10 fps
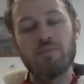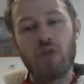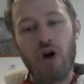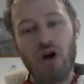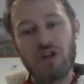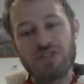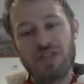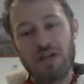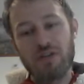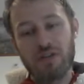rods
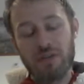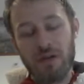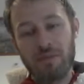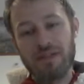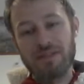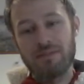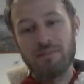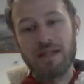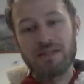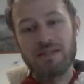that are like my
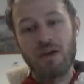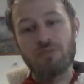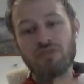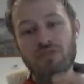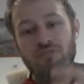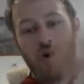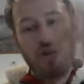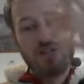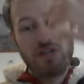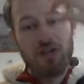magnetometry
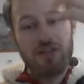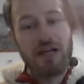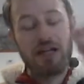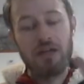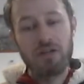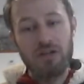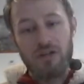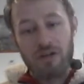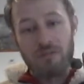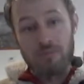rods are like that, and they're,